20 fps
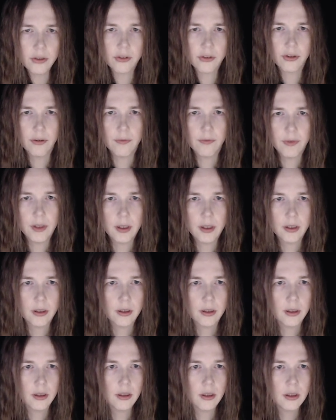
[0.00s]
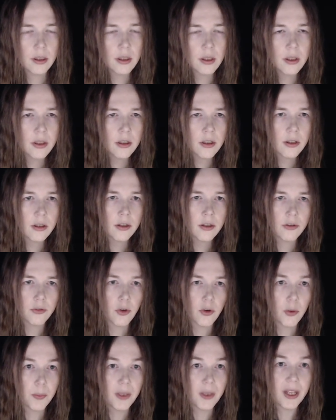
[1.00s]
somewhere?
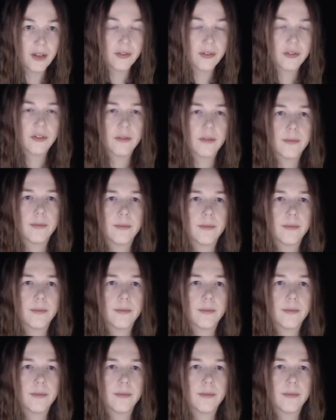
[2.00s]
Rob laughs.